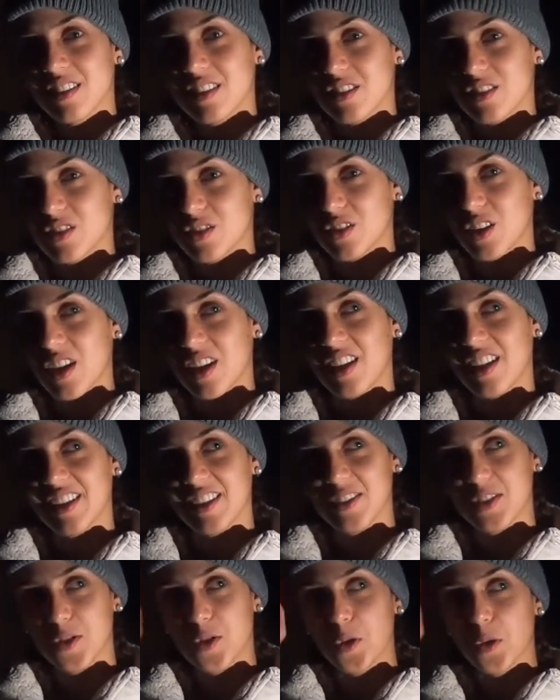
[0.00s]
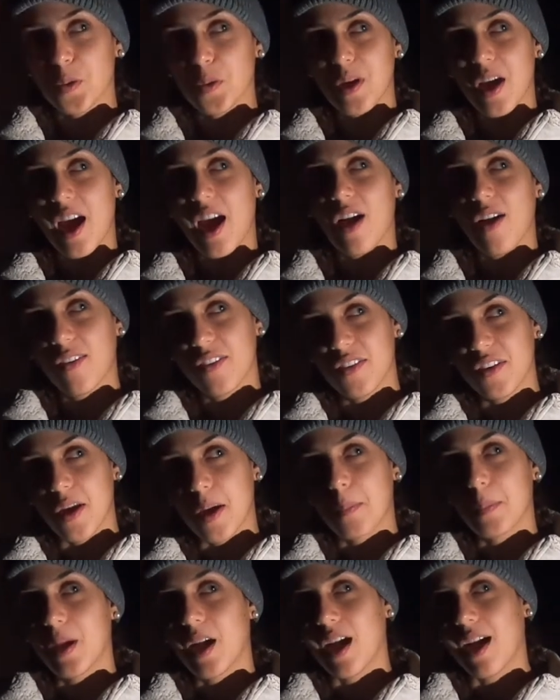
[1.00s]
You're just trying to like tune it out and
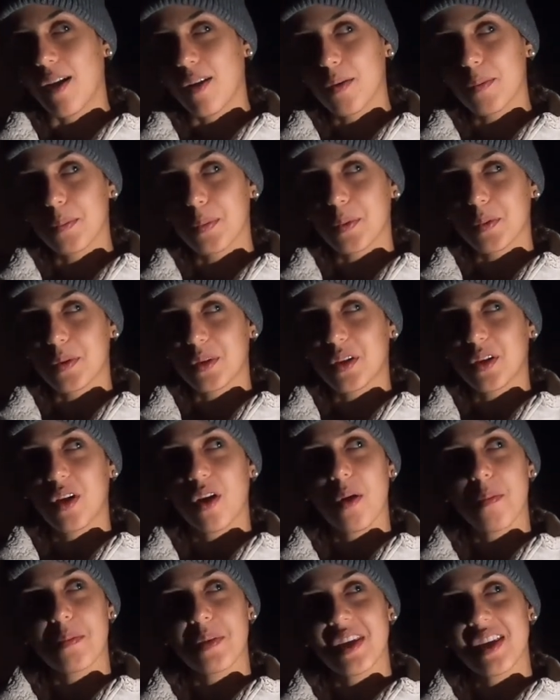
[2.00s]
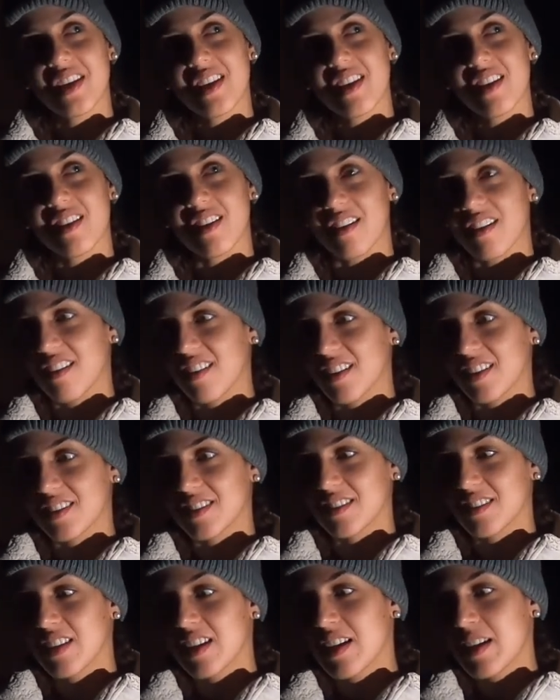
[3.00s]
numb it out. But when you come here
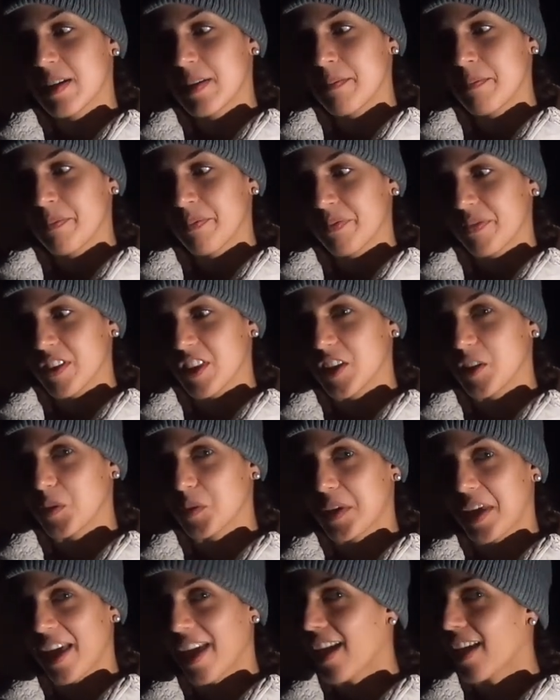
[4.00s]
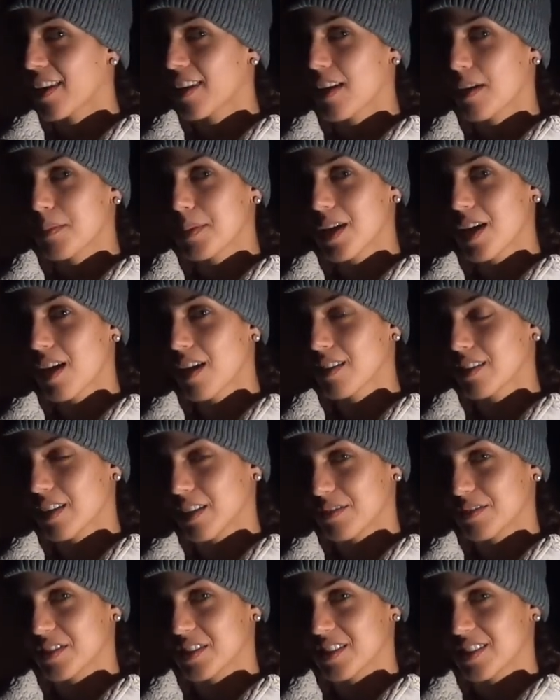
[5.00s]
and you can't numb it out, you
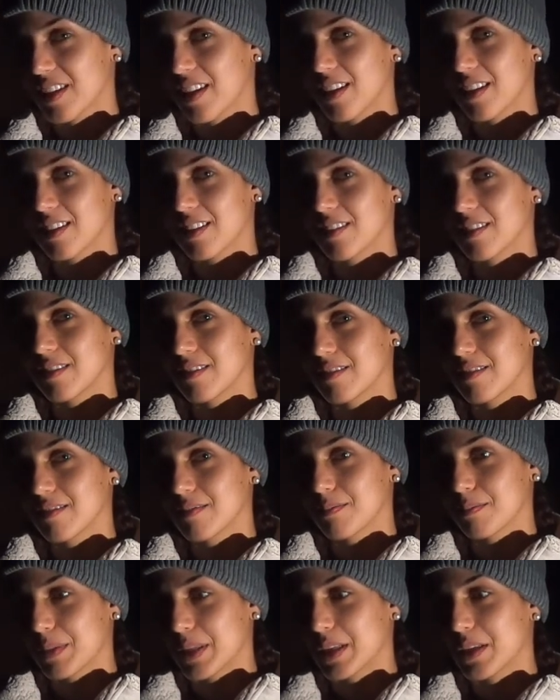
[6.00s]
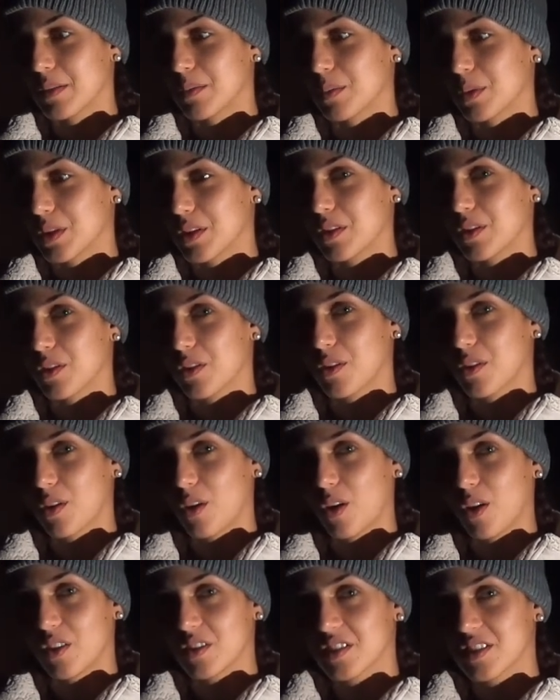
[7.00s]
have to sit and be with your
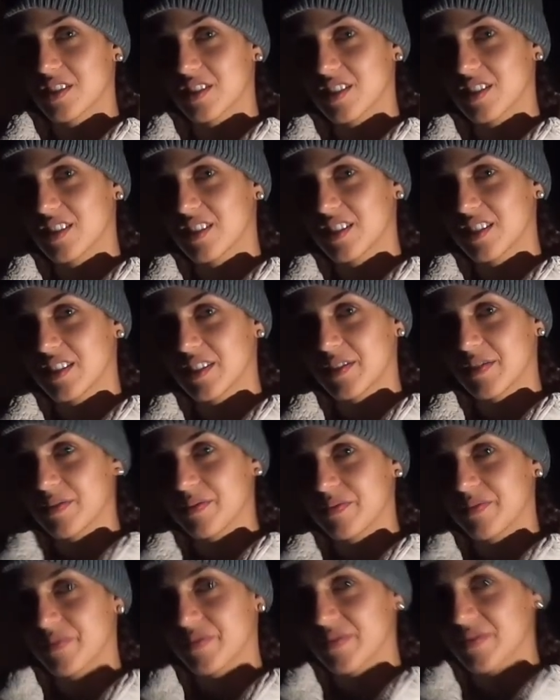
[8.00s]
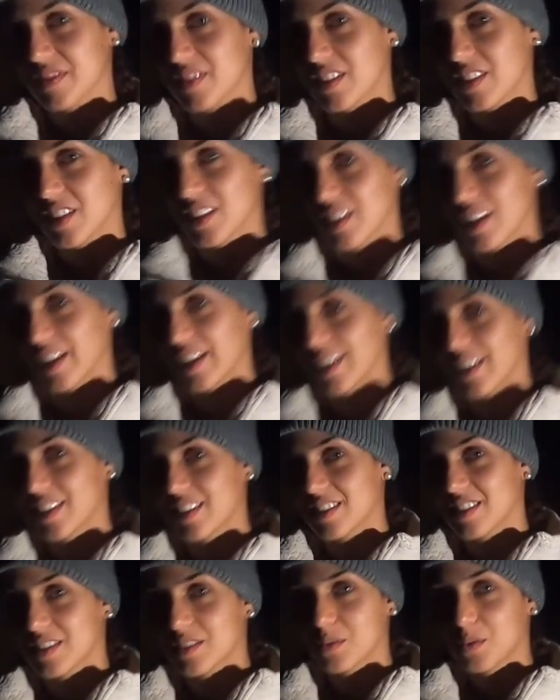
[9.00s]
thoughts. Like,
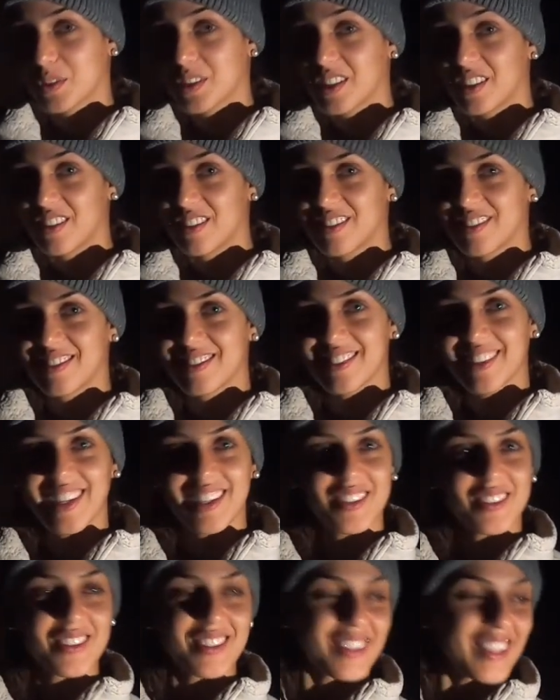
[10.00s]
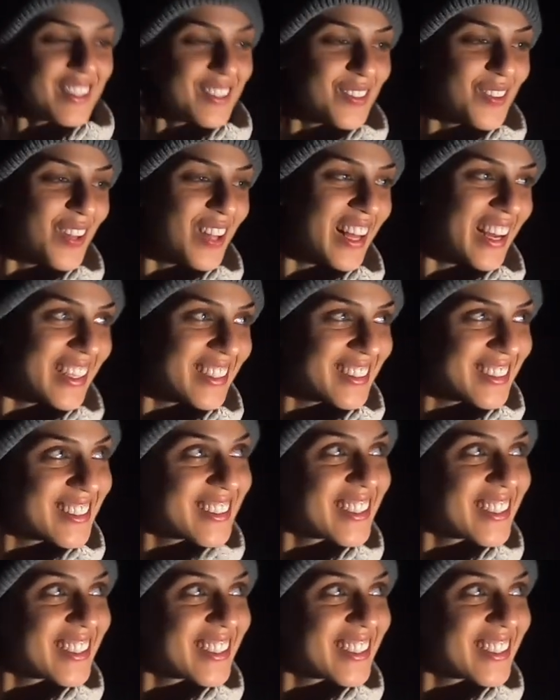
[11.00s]
it's real. That's all I had to